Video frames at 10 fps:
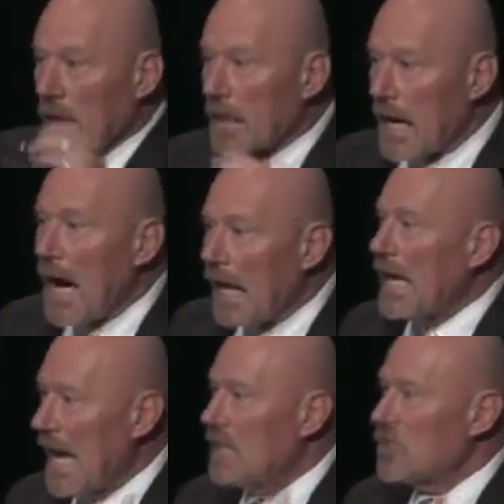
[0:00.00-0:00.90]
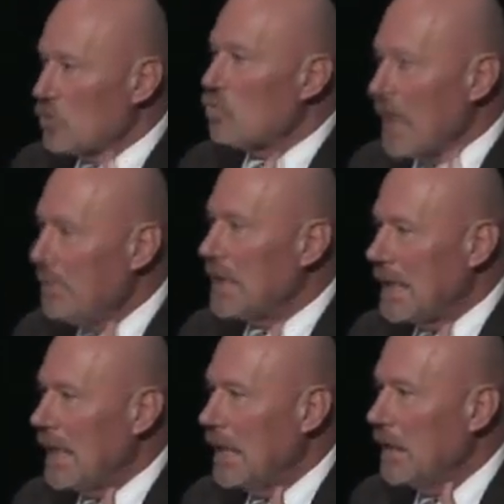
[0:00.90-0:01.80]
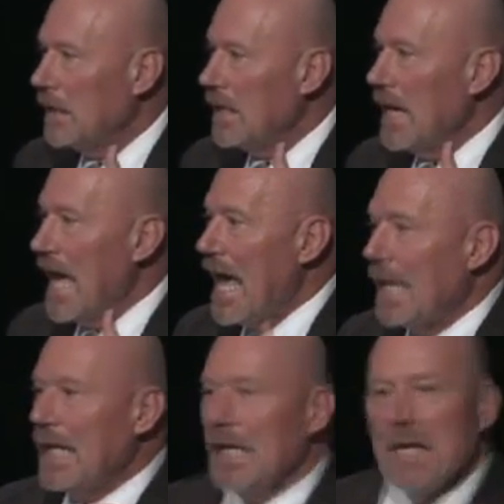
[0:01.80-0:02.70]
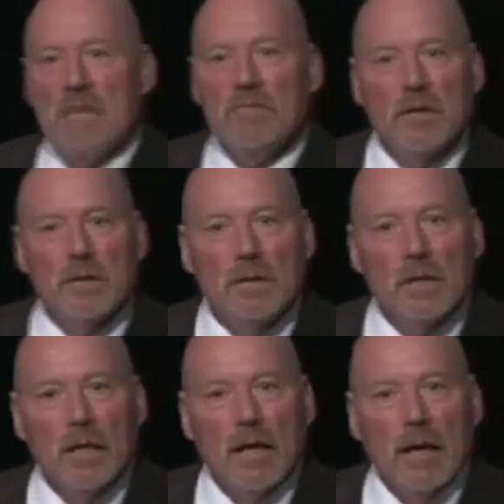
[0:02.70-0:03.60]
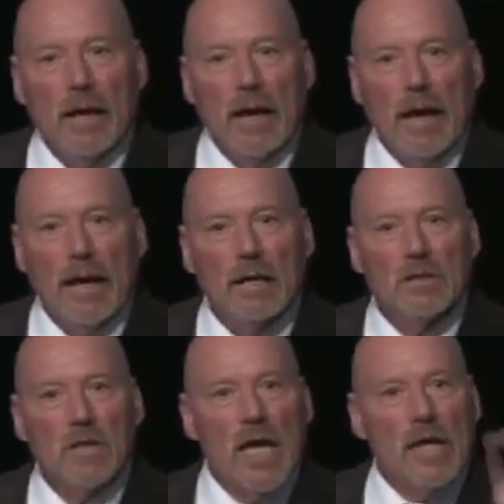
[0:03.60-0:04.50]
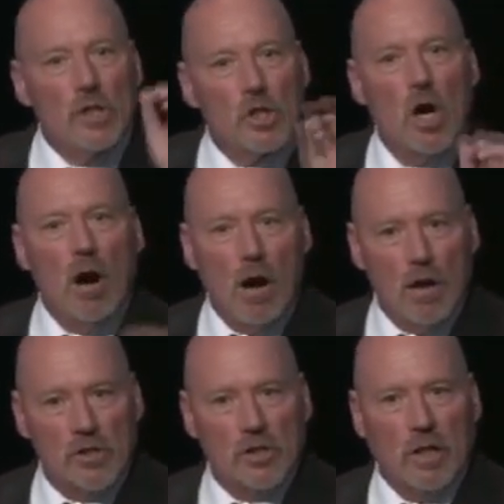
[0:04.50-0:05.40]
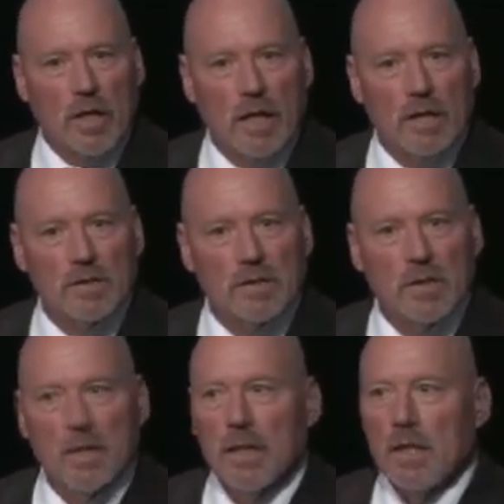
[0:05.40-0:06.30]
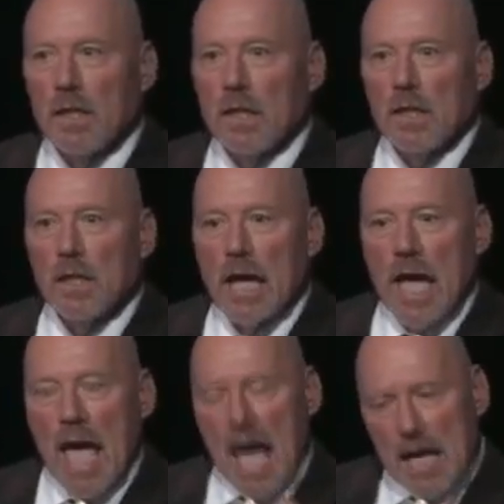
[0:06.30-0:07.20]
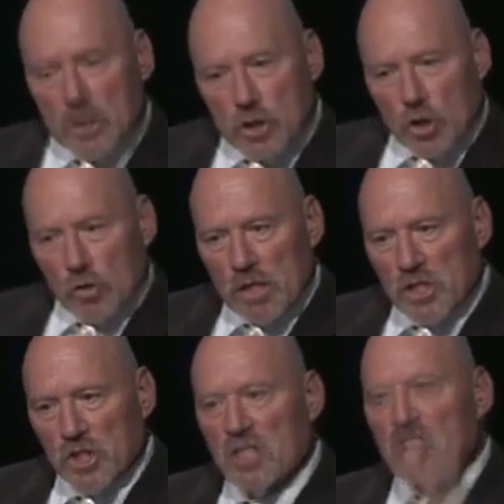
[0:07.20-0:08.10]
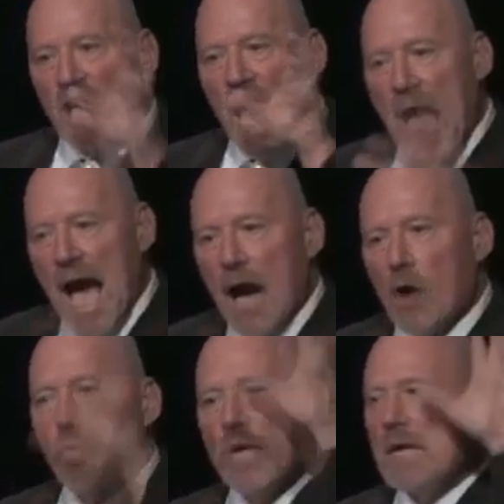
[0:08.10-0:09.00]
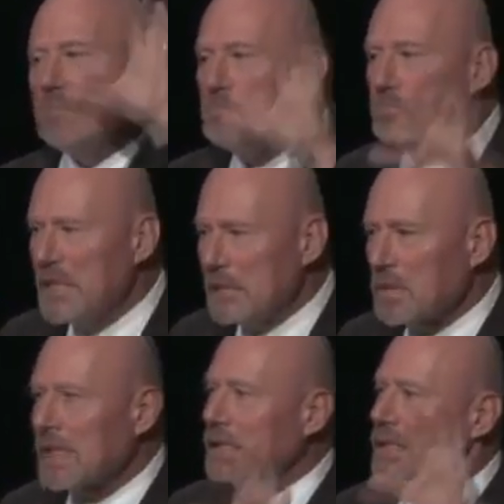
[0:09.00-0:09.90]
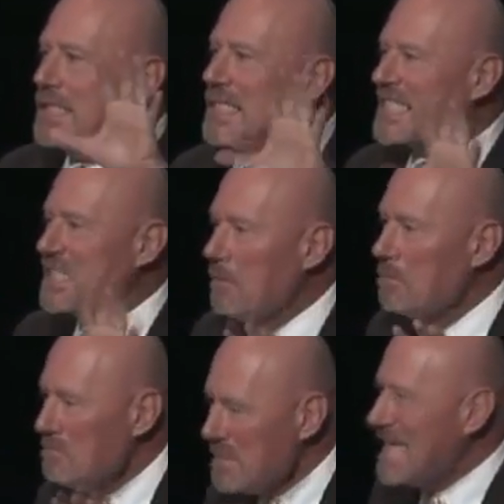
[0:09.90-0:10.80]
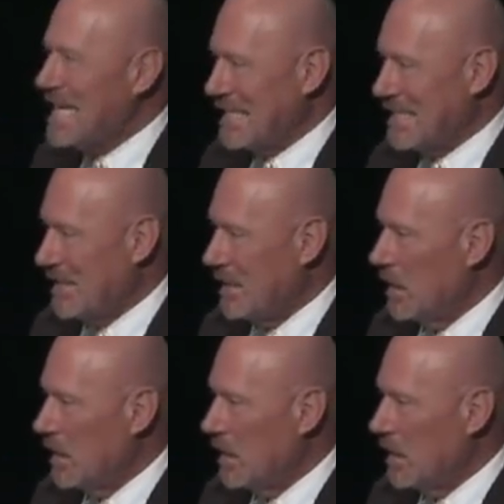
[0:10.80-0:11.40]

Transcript: God has a remedy, and he even has a charge to us as Christians how we biblically submit